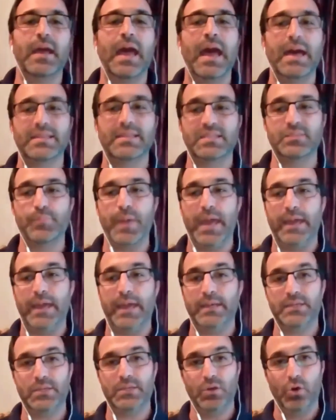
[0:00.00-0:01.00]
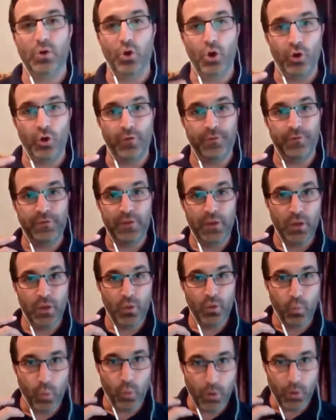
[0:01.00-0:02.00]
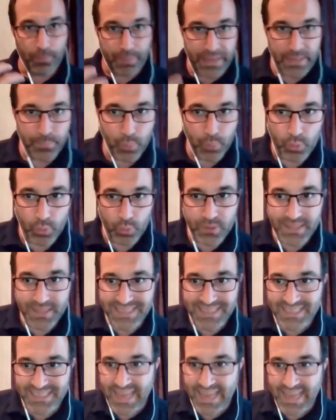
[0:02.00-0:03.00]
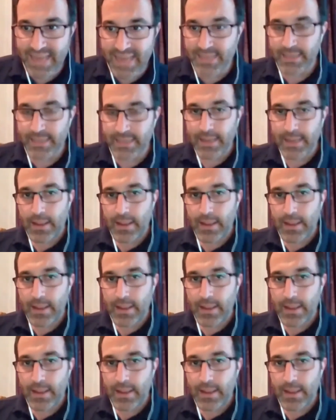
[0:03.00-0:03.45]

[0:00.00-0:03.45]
aspect of what people said